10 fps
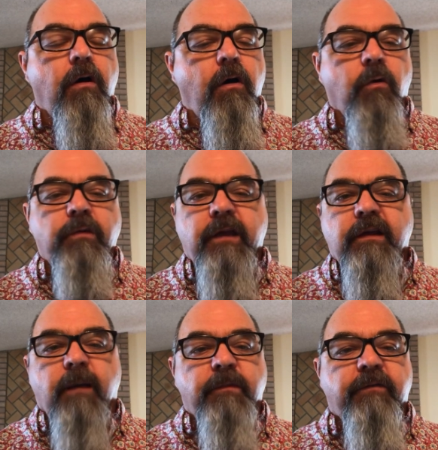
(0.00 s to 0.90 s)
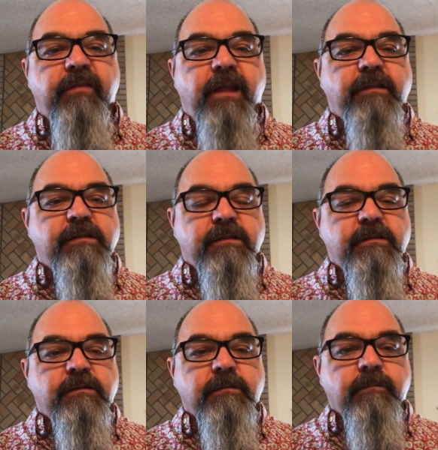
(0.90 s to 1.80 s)
only a couple of
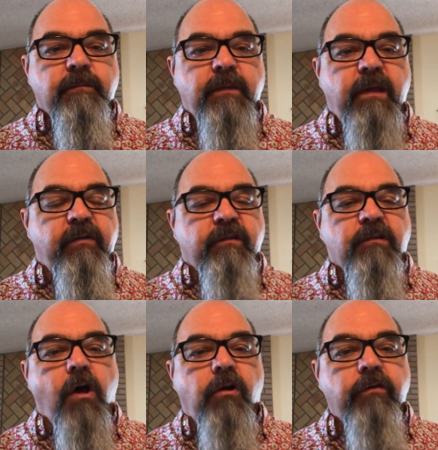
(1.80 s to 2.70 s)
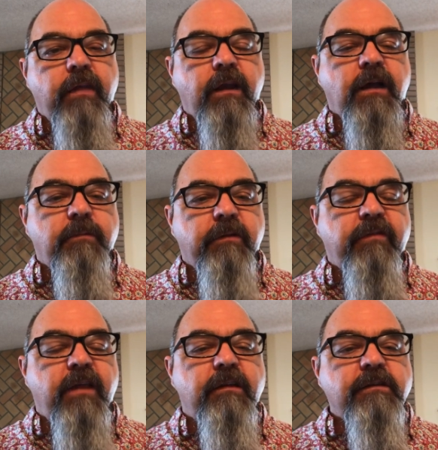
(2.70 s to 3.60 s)
sentences. If it's longer than a couple of
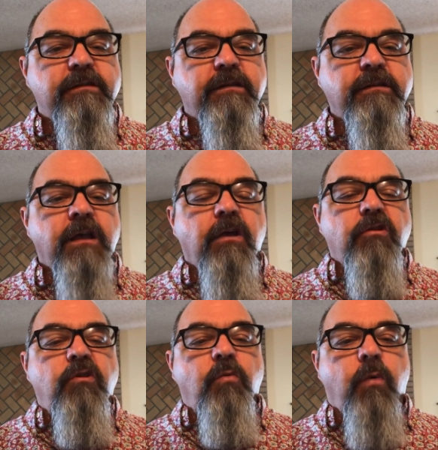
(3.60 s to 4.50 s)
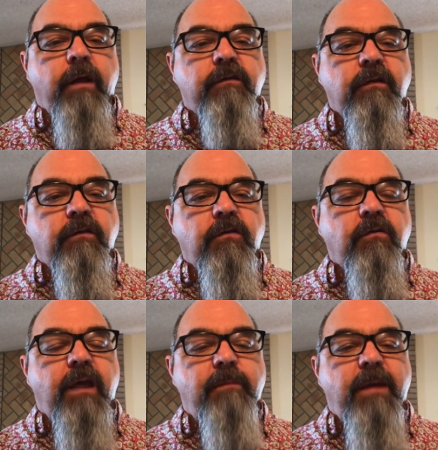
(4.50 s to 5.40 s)
sentences, you want to do
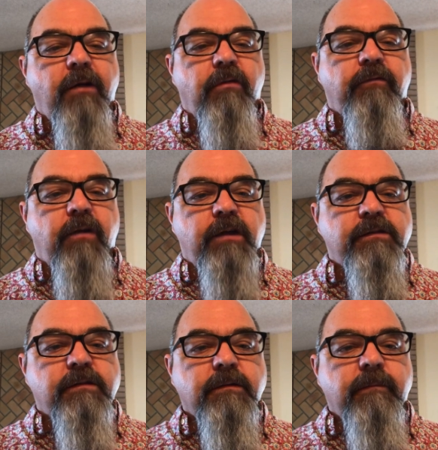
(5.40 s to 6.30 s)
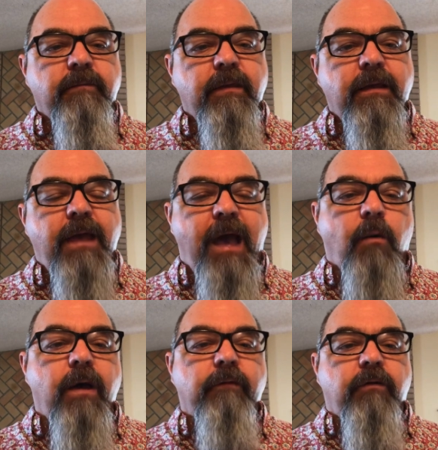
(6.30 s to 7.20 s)
a paraphrase.
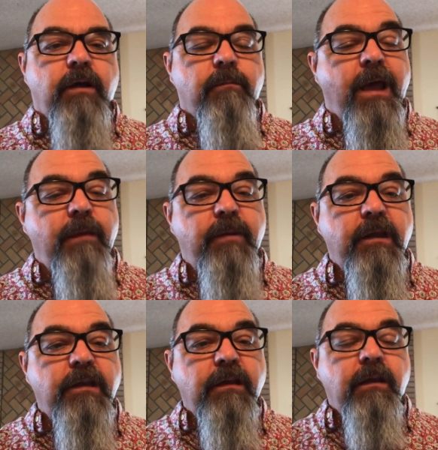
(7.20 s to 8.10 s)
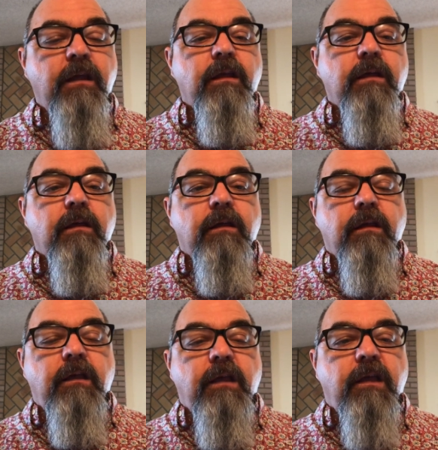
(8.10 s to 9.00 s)
However, in my opinion,
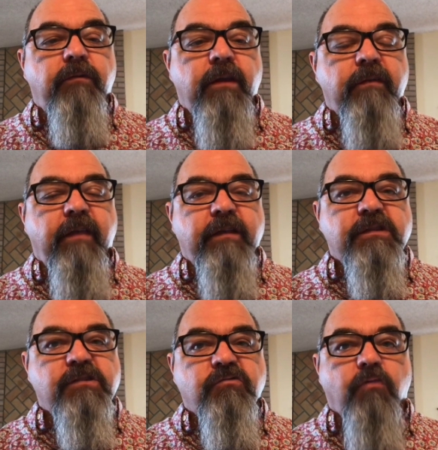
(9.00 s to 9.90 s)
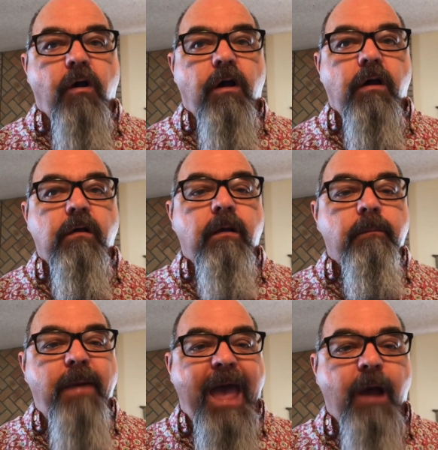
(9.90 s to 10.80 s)
if it is a strong,
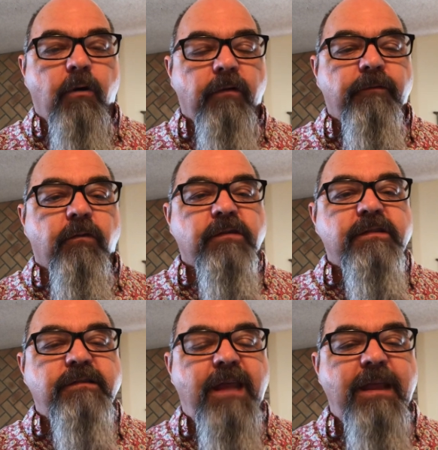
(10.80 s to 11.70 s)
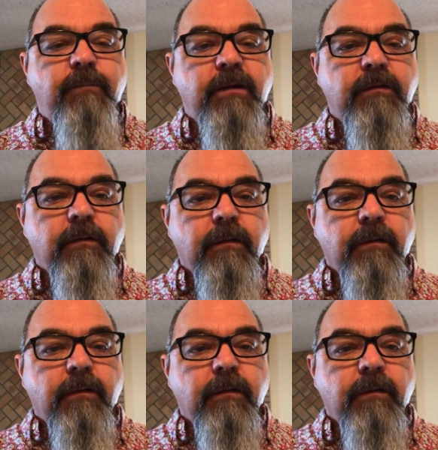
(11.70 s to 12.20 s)
powerful statement